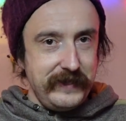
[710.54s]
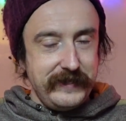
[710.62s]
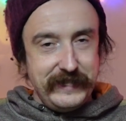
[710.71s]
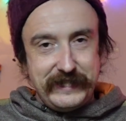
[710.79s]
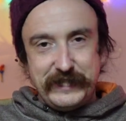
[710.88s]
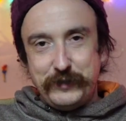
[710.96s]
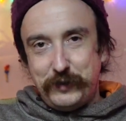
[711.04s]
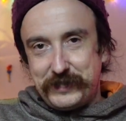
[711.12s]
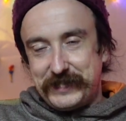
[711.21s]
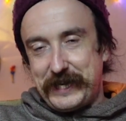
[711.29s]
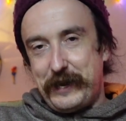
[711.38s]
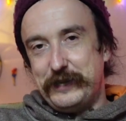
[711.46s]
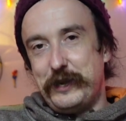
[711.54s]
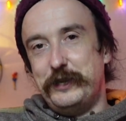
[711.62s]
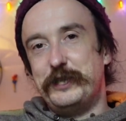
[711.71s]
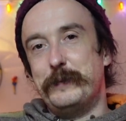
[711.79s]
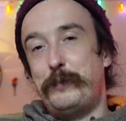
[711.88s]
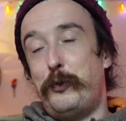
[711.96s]
this is not to say I
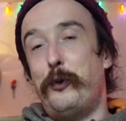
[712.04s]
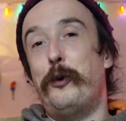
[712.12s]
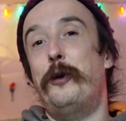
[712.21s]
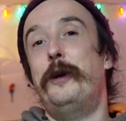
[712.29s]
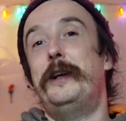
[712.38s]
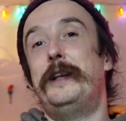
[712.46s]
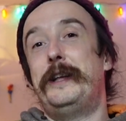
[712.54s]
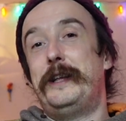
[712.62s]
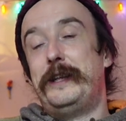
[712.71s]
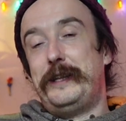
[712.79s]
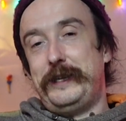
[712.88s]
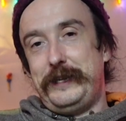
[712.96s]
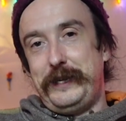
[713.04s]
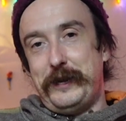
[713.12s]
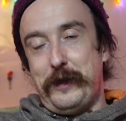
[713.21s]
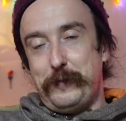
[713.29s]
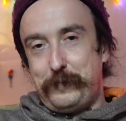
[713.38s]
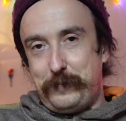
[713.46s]
don't support, you
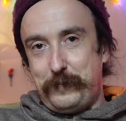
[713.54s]
know,